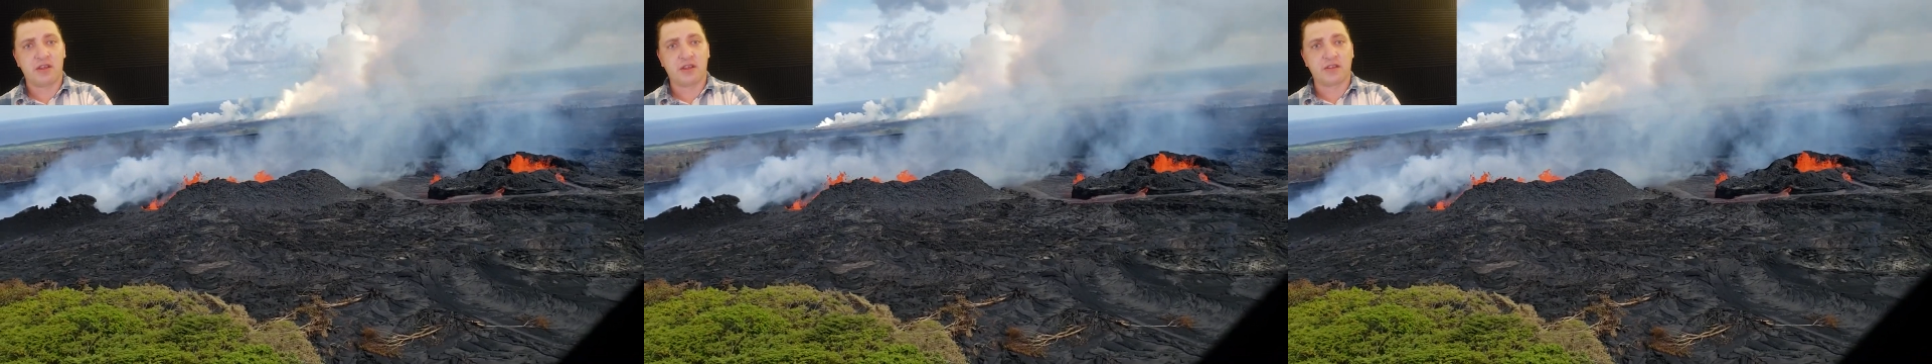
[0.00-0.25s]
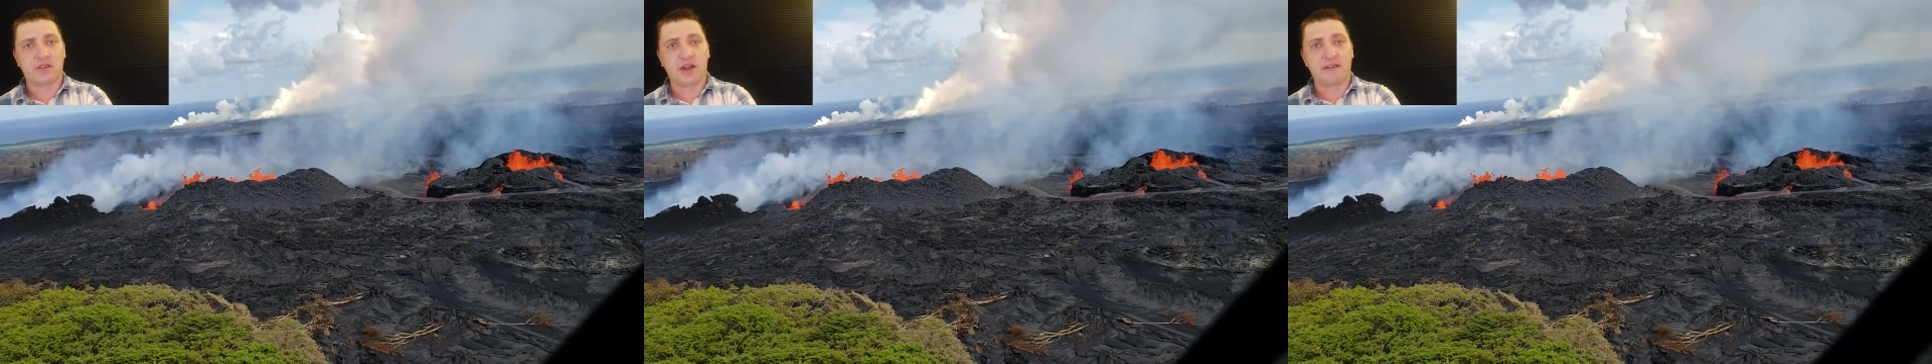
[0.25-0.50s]

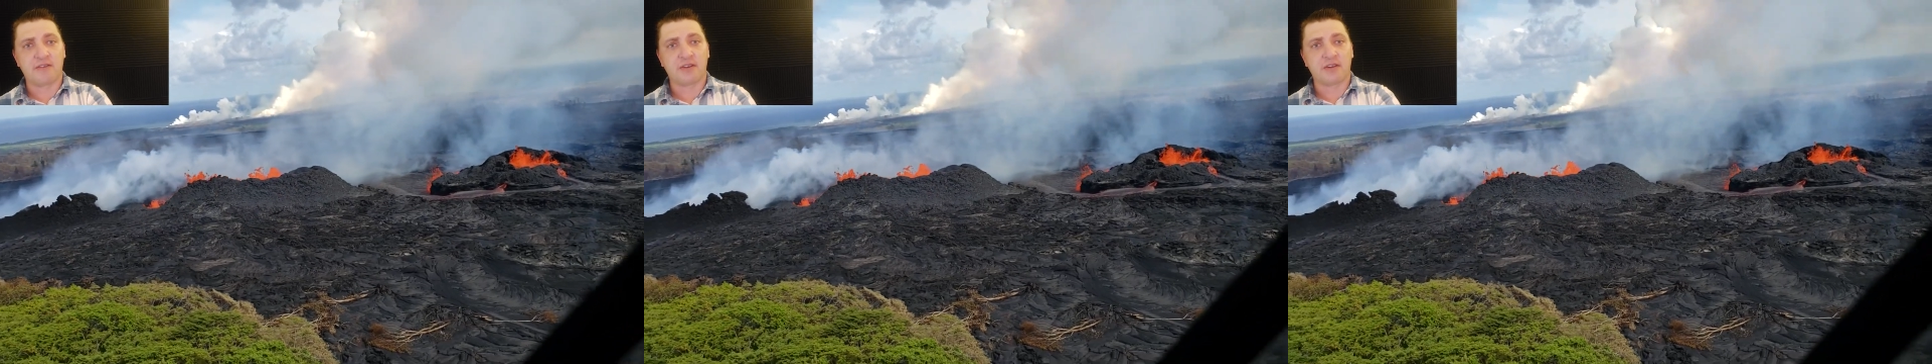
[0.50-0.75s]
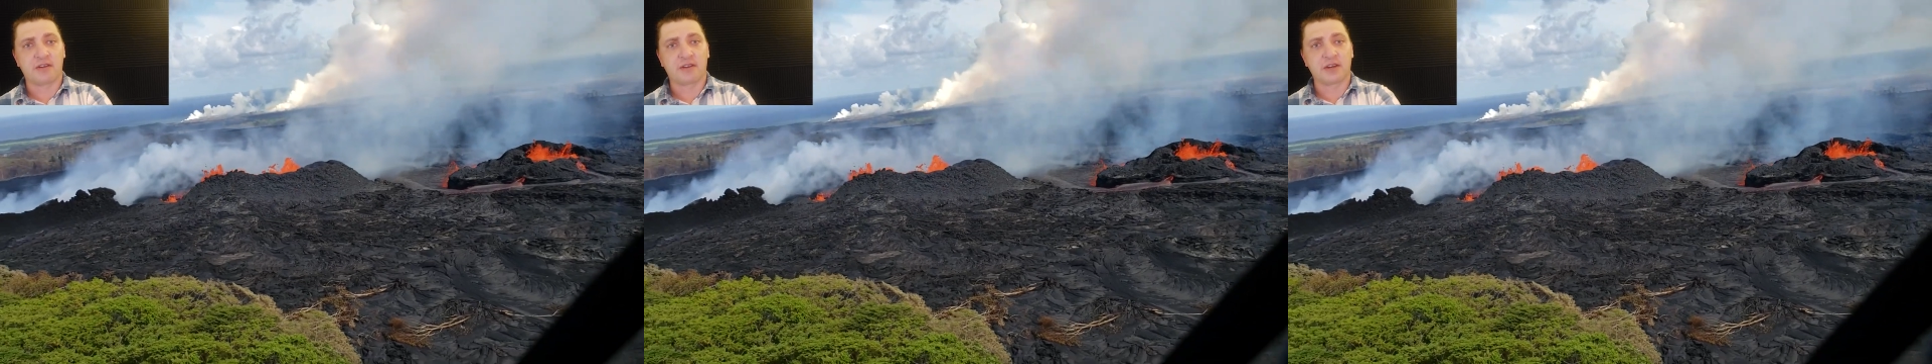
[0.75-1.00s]
than the
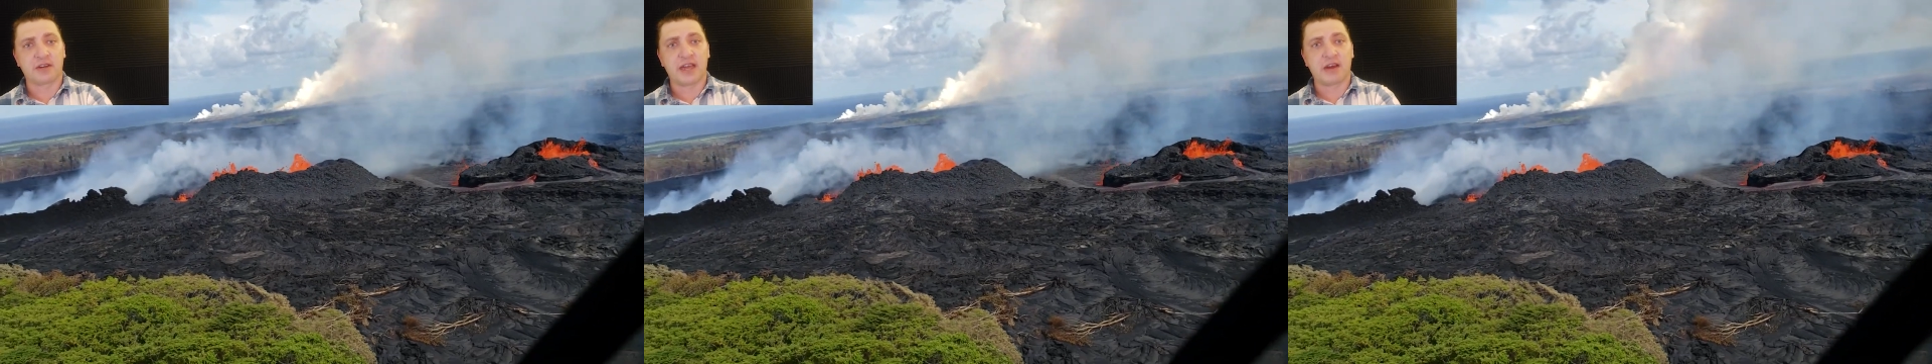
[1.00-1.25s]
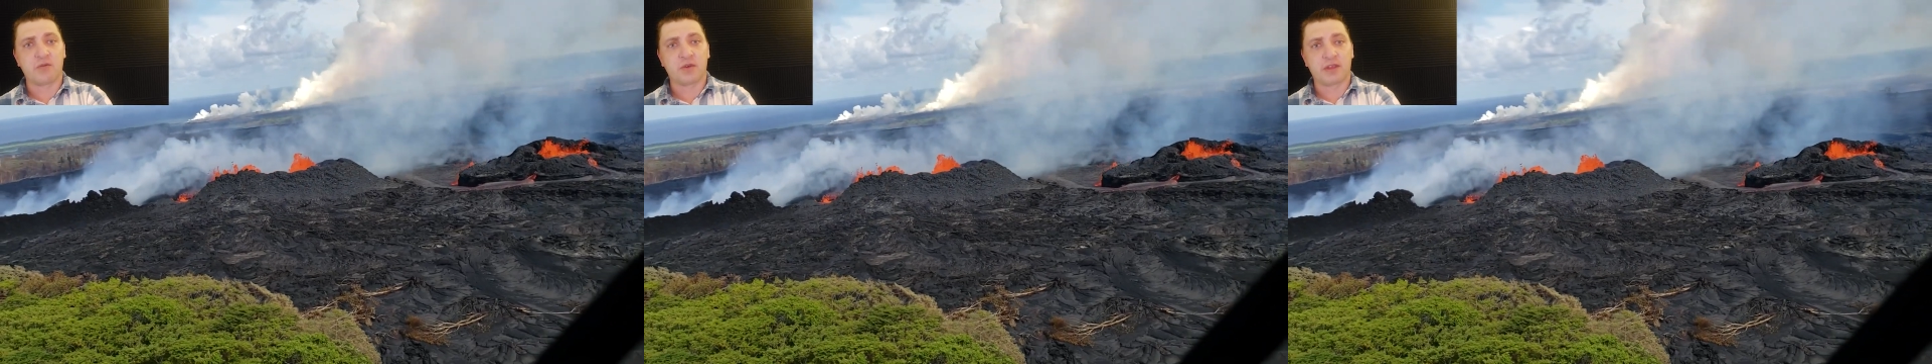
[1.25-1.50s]
lava
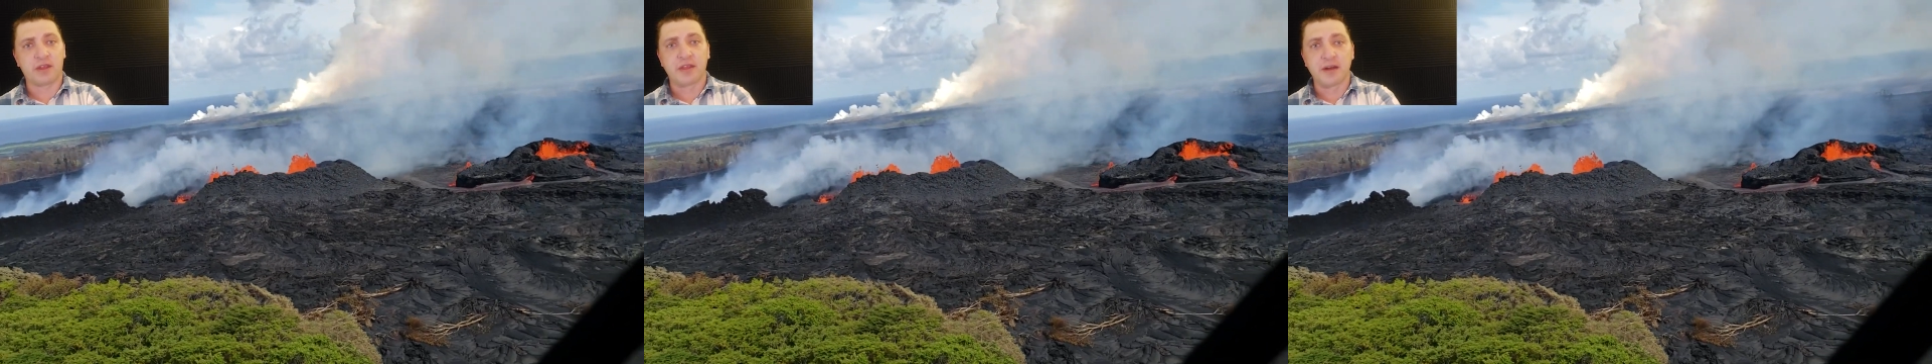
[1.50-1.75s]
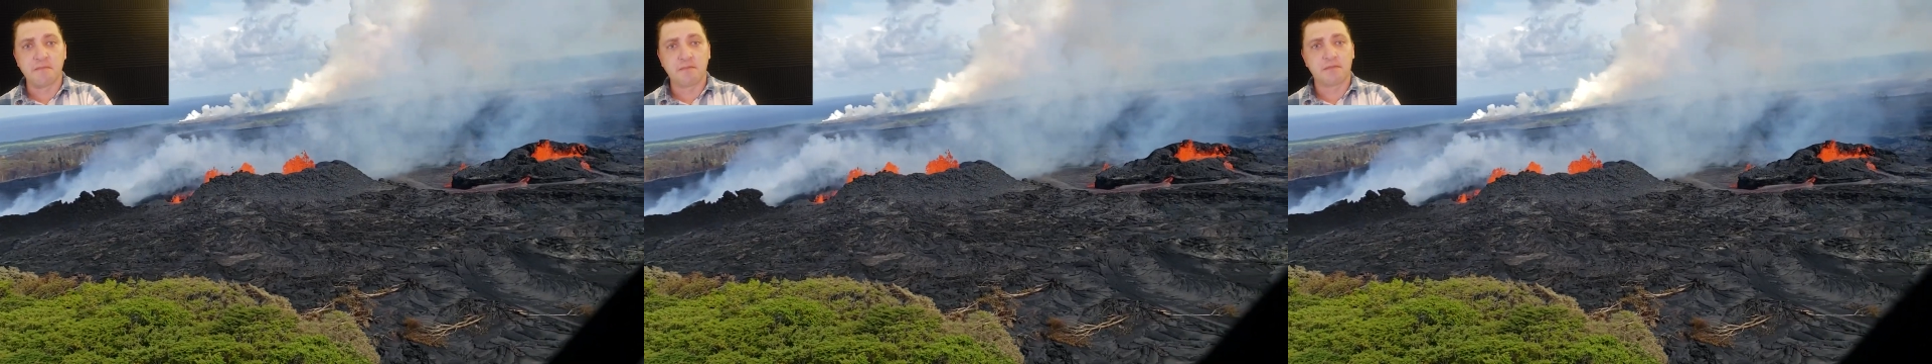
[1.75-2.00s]
contained within
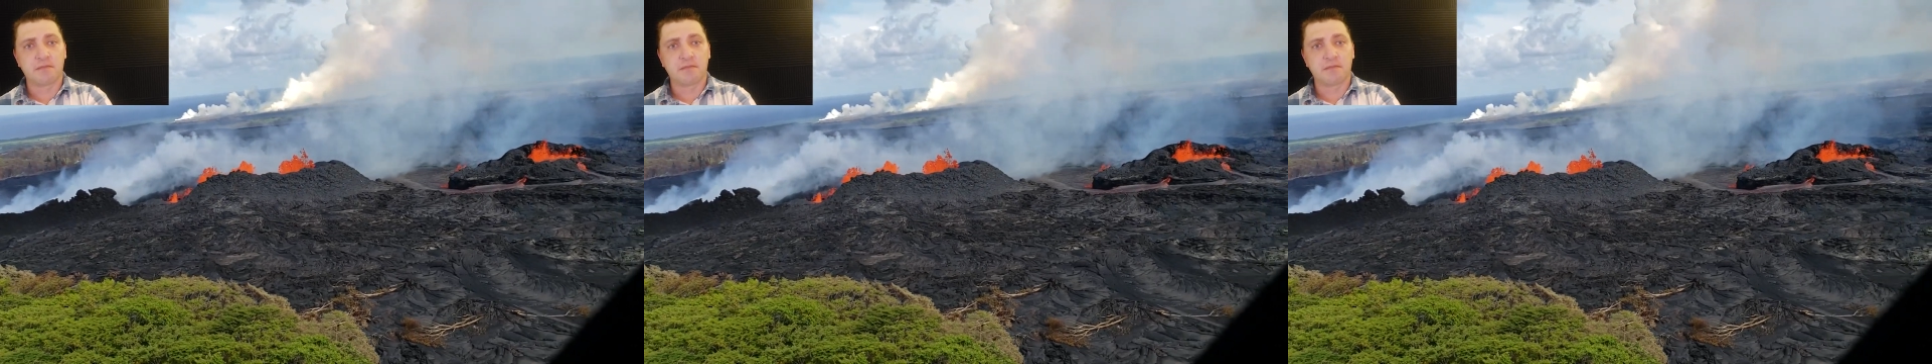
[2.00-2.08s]
them.